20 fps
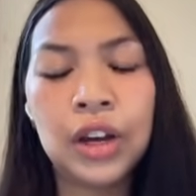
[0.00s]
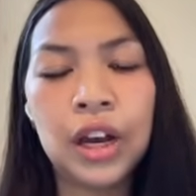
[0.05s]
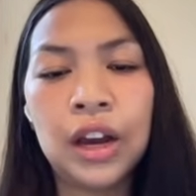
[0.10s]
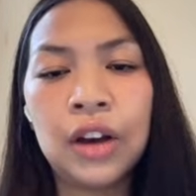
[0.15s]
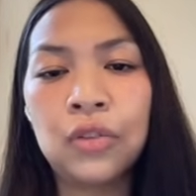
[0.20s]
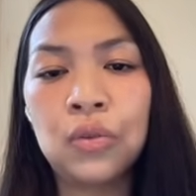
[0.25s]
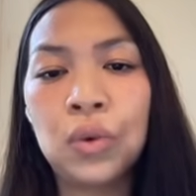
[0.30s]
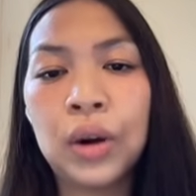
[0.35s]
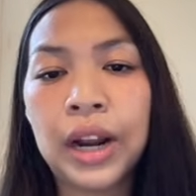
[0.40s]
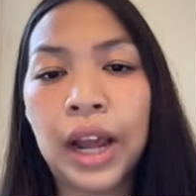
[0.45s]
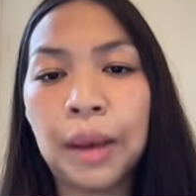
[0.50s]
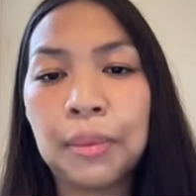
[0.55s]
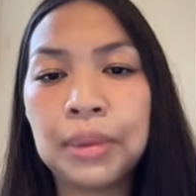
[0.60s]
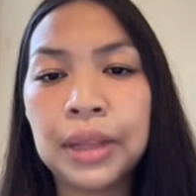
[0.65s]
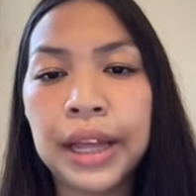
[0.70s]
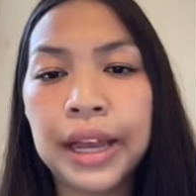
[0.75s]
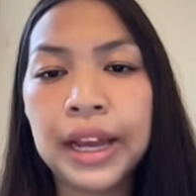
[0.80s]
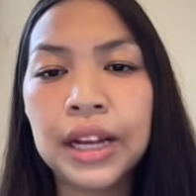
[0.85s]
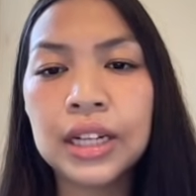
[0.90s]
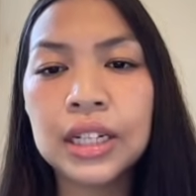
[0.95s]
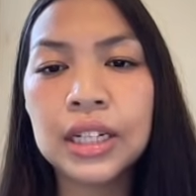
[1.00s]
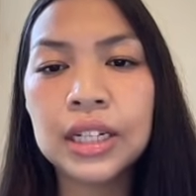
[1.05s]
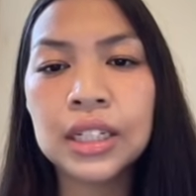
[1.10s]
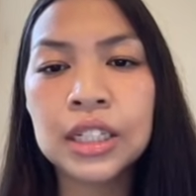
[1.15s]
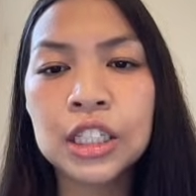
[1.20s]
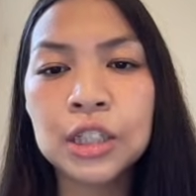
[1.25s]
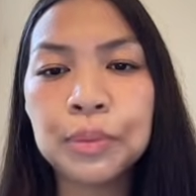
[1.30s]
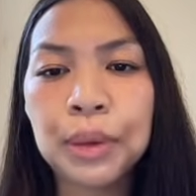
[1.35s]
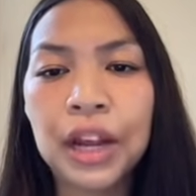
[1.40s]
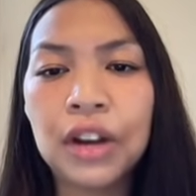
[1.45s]
of what I planned
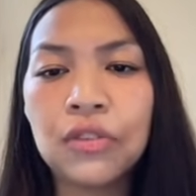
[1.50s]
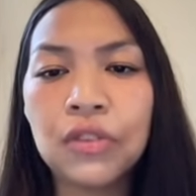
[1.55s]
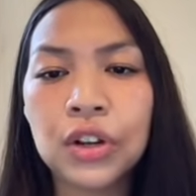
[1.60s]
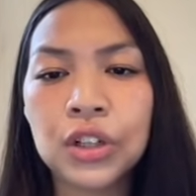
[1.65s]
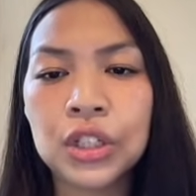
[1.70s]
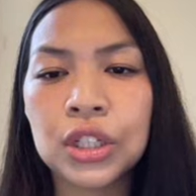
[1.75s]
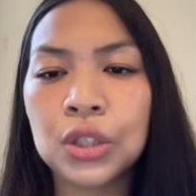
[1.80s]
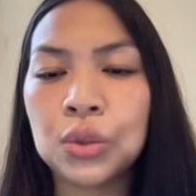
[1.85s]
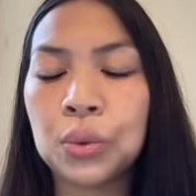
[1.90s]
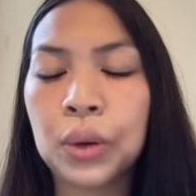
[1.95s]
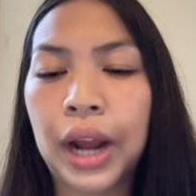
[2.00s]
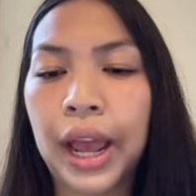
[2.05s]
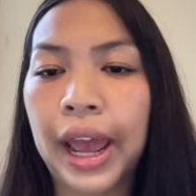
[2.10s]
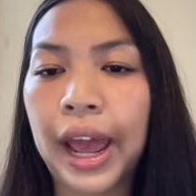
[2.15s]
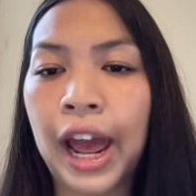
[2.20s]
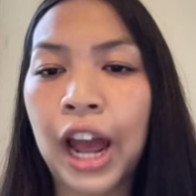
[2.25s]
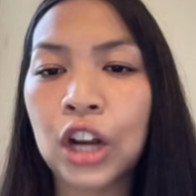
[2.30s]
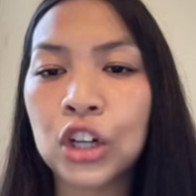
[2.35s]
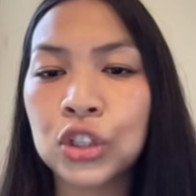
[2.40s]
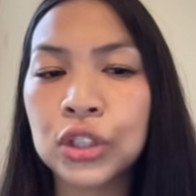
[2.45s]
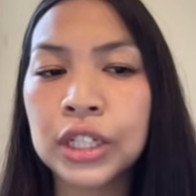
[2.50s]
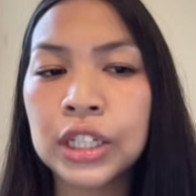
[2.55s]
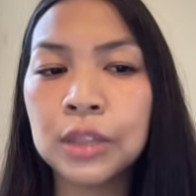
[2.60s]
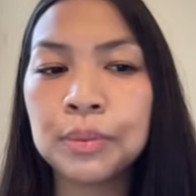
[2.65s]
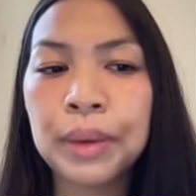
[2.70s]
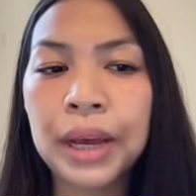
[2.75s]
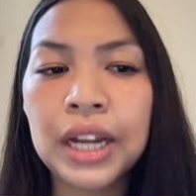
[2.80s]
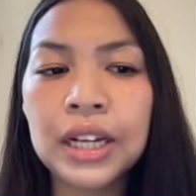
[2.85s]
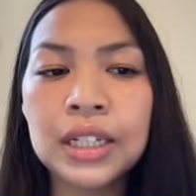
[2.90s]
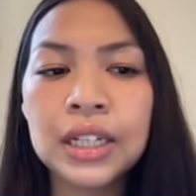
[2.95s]
to spend versus what I actually
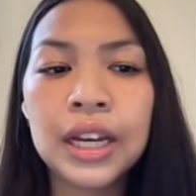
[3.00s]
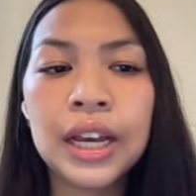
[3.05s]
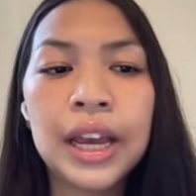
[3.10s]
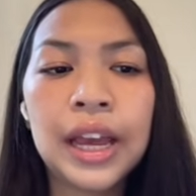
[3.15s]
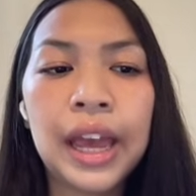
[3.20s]
spent.